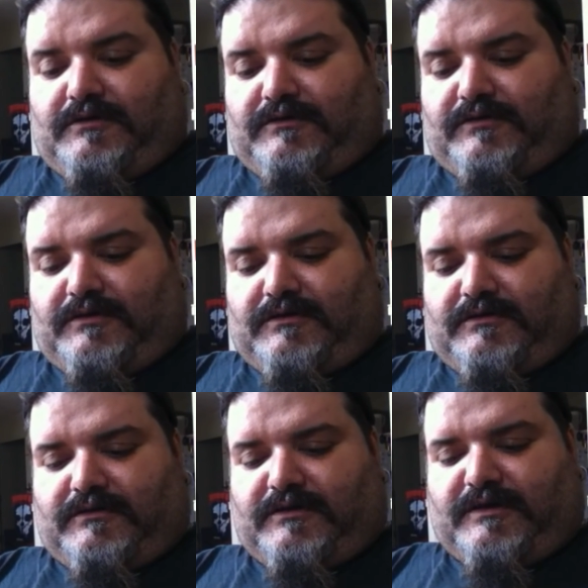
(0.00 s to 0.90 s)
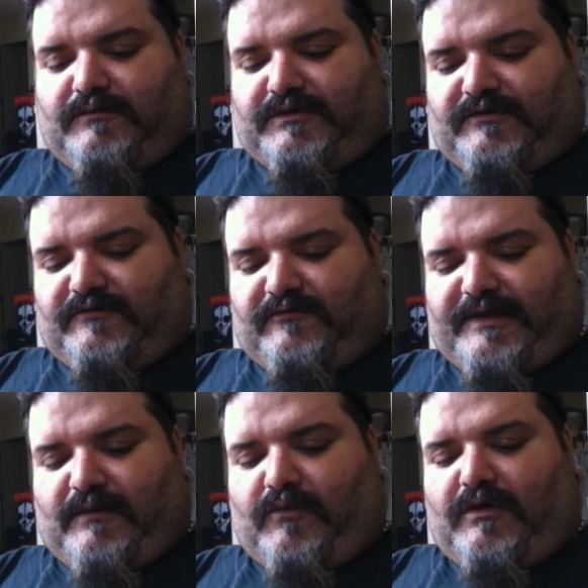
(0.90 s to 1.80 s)
And uh, I got one of these
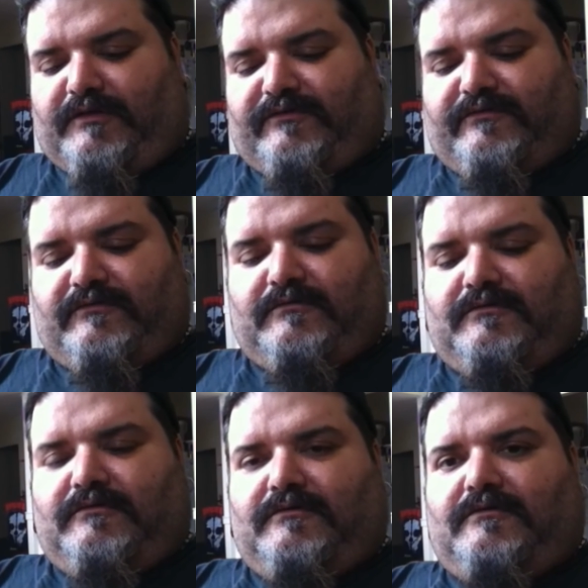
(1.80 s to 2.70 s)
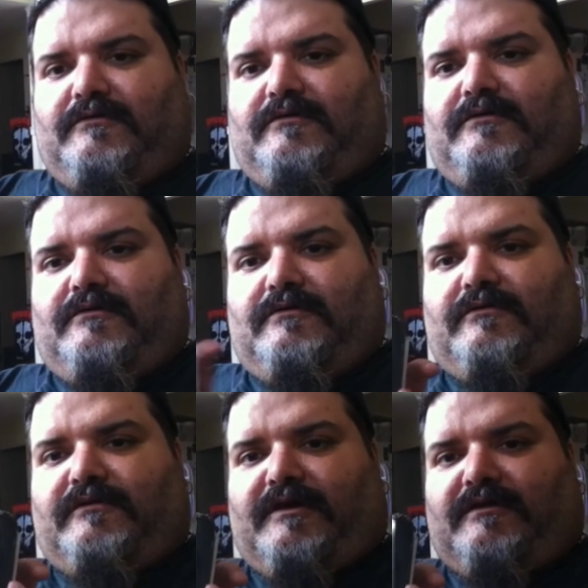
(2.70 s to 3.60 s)
flat wallets
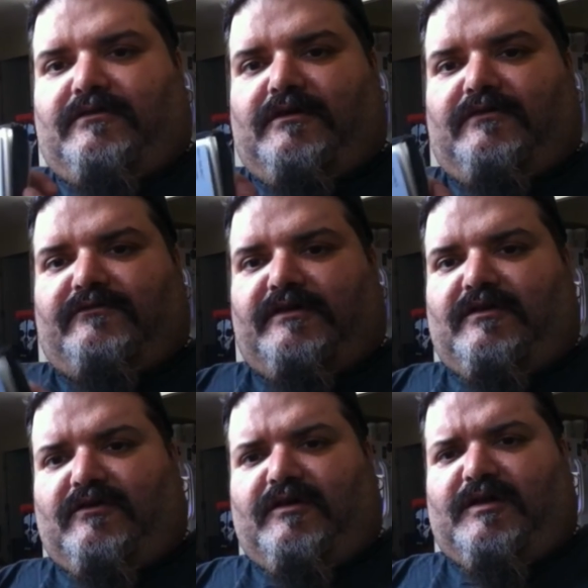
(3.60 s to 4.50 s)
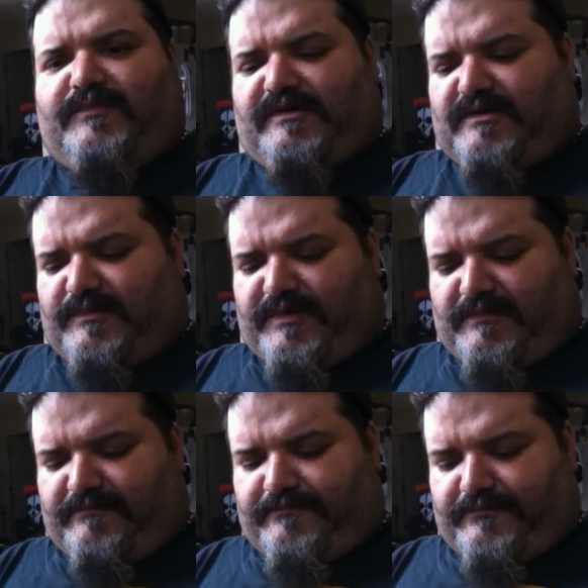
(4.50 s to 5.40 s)
kind of things that I got. I picked it up
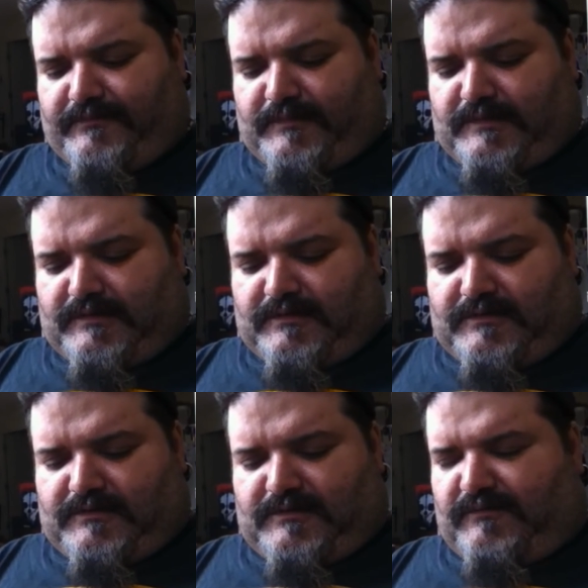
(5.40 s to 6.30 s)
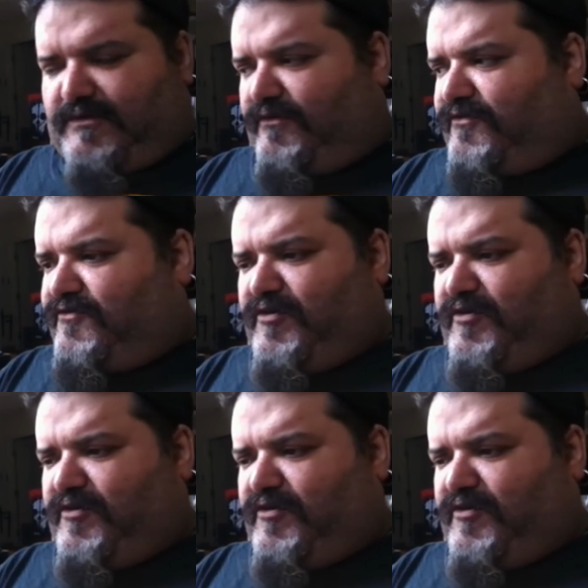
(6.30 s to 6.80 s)
at a, one of those